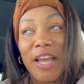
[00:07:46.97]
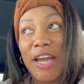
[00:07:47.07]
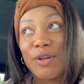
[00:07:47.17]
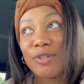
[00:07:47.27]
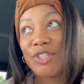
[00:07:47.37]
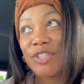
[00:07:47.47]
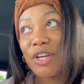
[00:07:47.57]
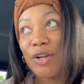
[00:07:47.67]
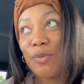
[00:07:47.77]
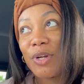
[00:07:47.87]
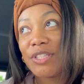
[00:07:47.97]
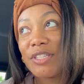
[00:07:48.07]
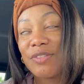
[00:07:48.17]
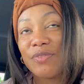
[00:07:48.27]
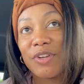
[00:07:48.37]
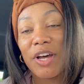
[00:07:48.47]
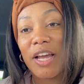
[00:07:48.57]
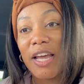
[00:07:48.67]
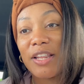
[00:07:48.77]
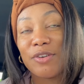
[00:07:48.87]
I know she's gonna watch this vlog.
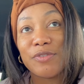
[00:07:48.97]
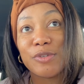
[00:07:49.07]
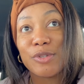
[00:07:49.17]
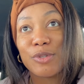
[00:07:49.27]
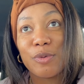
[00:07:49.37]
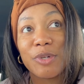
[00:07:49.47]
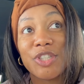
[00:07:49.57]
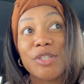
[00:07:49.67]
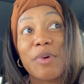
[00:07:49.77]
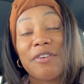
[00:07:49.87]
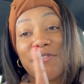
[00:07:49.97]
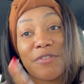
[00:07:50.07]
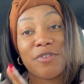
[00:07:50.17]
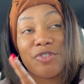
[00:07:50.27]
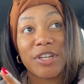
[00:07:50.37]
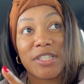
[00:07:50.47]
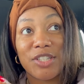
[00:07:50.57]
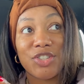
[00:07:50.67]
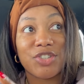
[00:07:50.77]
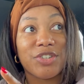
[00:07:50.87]
I love you so much. She's my fifth grade
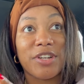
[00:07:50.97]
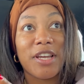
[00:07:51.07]
teacher